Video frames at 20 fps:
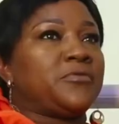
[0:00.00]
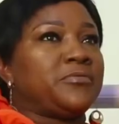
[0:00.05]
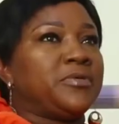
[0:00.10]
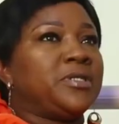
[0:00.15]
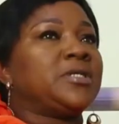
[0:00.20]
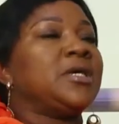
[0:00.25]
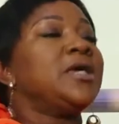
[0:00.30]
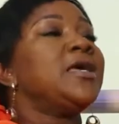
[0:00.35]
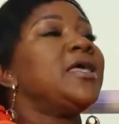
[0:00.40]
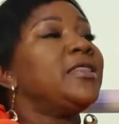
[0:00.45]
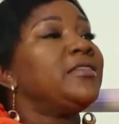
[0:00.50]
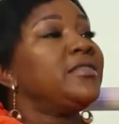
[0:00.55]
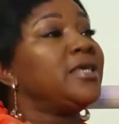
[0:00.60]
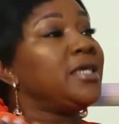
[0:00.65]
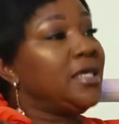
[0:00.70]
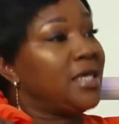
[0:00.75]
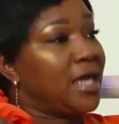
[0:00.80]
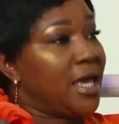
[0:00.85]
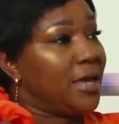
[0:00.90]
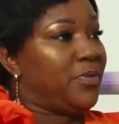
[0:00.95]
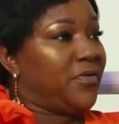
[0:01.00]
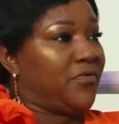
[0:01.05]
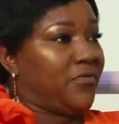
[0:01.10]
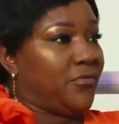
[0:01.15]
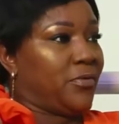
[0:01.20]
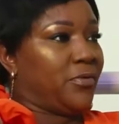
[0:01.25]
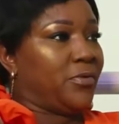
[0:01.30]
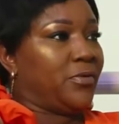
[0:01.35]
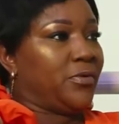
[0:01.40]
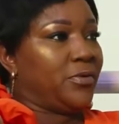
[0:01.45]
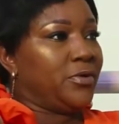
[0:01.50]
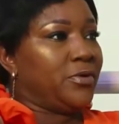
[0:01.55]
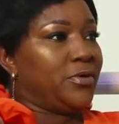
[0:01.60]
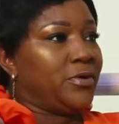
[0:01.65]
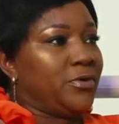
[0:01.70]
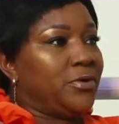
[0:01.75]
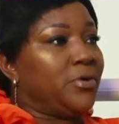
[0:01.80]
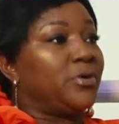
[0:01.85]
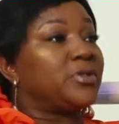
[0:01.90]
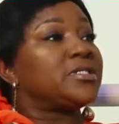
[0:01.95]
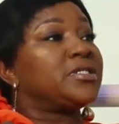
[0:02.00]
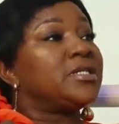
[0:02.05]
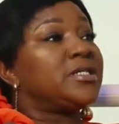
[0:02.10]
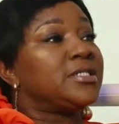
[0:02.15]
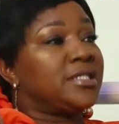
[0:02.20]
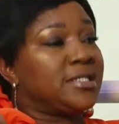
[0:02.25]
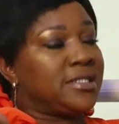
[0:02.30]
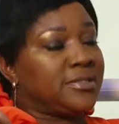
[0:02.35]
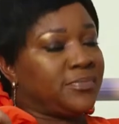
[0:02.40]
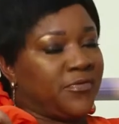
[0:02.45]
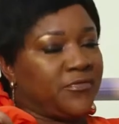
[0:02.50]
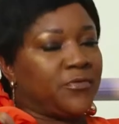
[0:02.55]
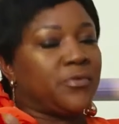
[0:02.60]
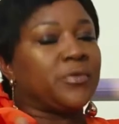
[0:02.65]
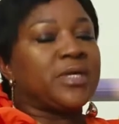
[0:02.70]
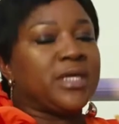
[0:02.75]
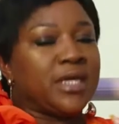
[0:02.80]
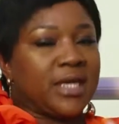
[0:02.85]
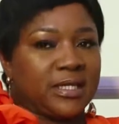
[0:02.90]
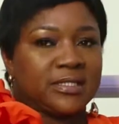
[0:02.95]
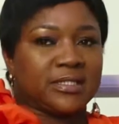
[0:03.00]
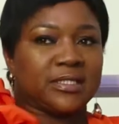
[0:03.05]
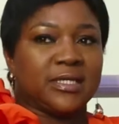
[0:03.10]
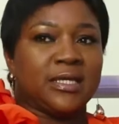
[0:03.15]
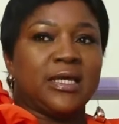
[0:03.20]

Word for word: for it the year before or seasons before, yes.